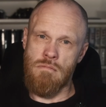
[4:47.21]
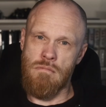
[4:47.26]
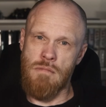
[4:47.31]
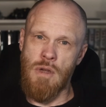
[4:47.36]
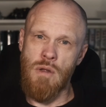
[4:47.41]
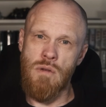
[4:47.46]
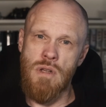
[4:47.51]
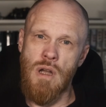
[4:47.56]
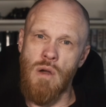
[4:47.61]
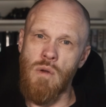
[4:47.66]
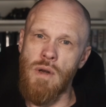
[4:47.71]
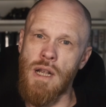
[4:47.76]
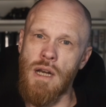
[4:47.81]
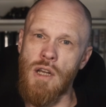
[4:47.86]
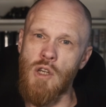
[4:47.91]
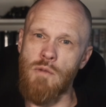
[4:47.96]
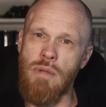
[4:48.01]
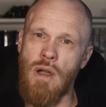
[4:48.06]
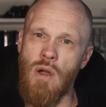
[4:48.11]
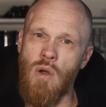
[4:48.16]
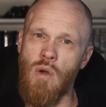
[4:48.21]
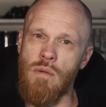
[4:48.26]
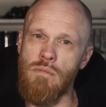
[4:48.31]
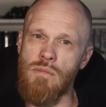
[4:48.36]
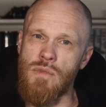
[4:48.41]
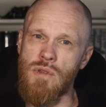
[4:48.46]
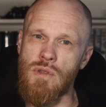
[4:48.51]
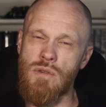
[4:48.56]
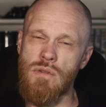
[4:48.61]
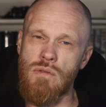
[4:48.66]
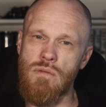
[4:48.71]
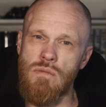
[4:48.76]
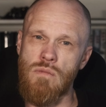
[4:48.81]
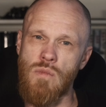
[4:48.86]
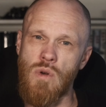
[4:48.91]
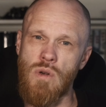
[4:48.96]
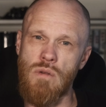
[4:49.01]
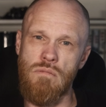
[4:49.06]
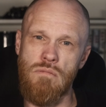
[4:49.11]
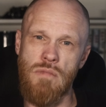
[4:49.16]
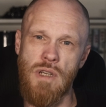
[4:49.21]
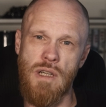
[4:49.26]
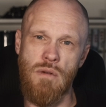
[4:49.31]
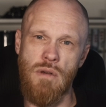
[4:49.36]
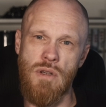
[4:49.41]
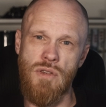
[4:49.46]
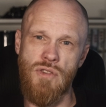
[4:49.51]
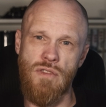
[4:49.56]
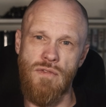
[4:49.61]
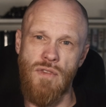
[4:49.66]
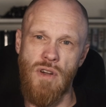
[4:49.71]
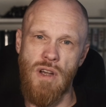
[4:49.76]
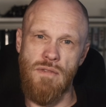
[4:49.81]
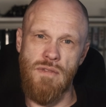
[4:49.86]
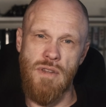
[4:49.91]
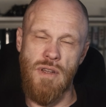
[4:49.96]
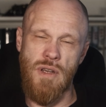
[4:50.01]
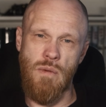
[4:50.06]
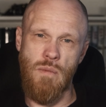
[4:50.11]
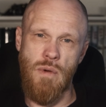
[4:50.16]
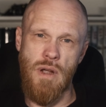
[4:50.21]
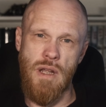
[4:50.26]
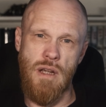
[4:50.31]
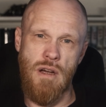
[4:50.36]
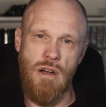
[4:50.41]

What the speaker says: Most Old English poems, what little has survived anyway,